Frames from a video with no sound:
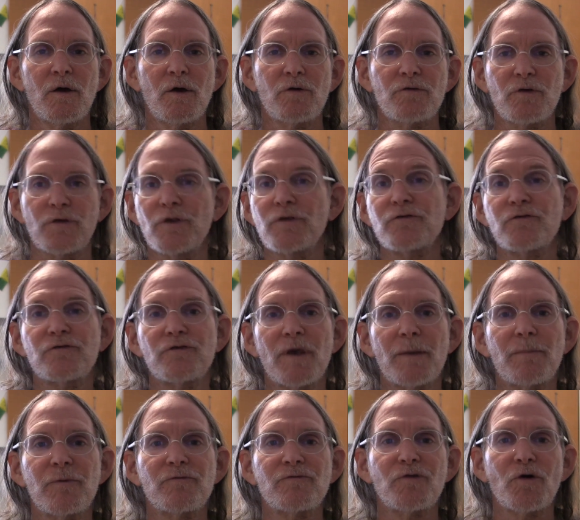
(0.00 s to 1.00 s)
So this is
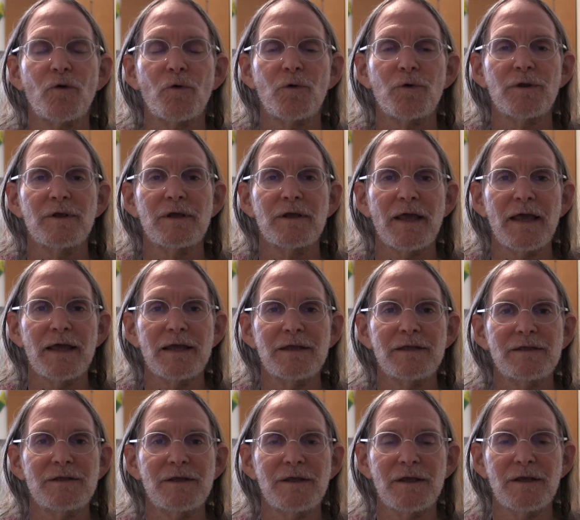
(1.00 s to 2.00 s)
episode
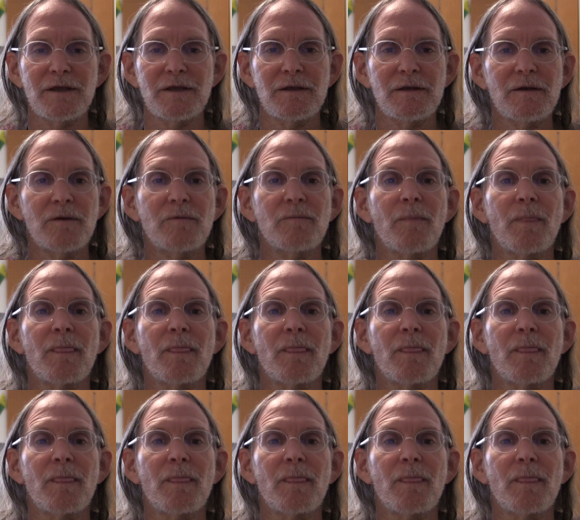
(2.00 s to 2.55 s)
18